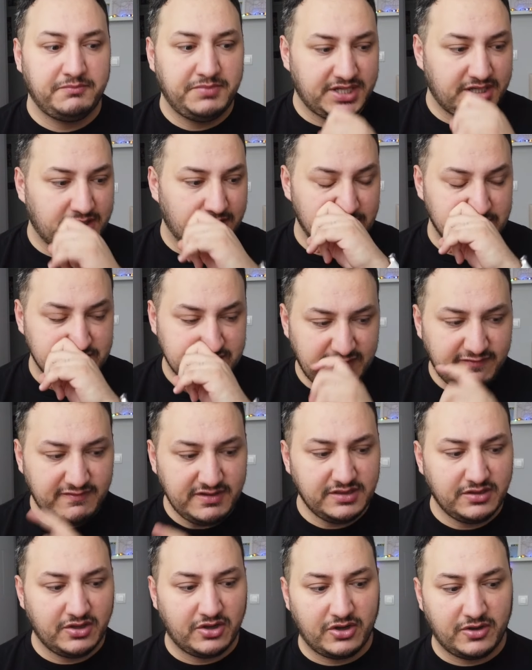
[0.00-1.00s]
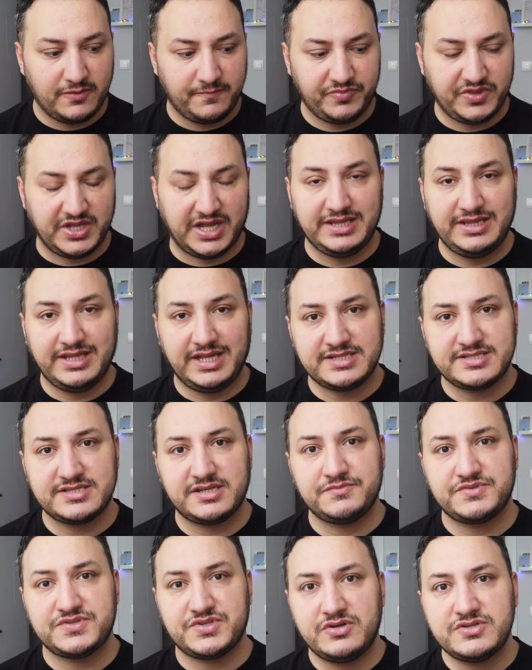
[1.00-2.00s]
Because even though I liked
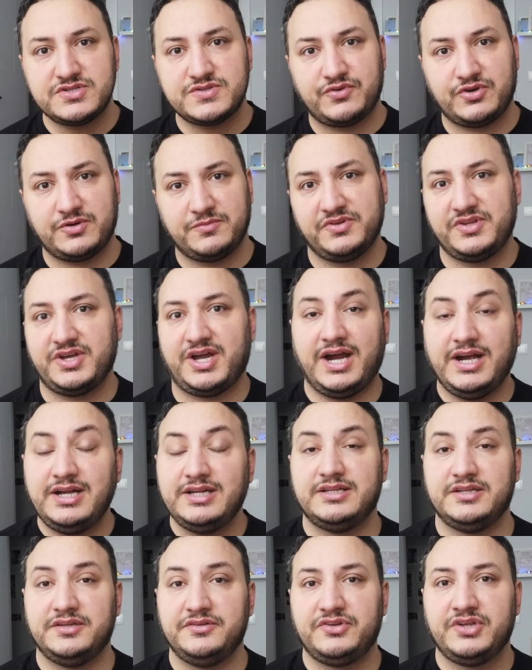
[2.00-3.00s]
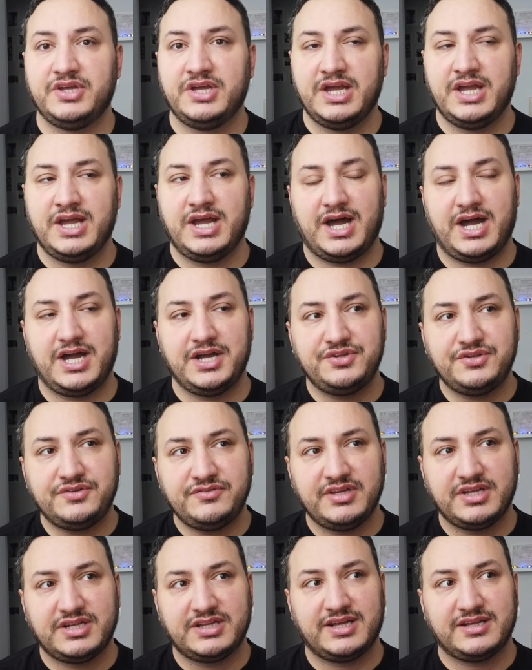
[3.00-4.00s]
some songs from the island, I
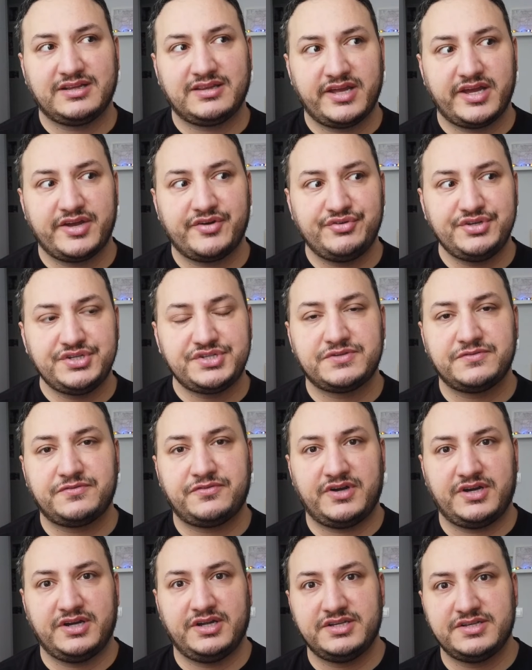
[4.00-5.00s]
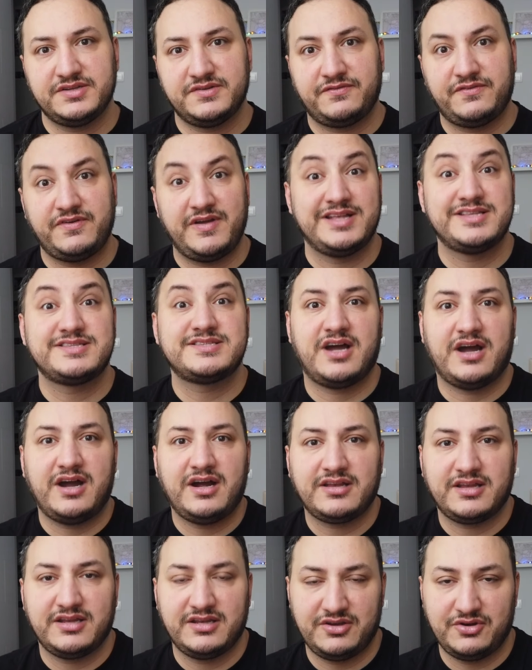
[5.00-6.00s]
don't think that they reached the fans'
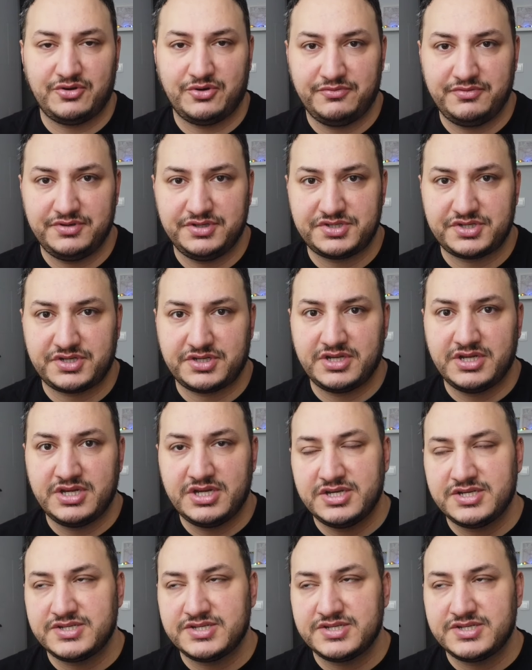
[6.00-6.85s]
heart in Eurovision.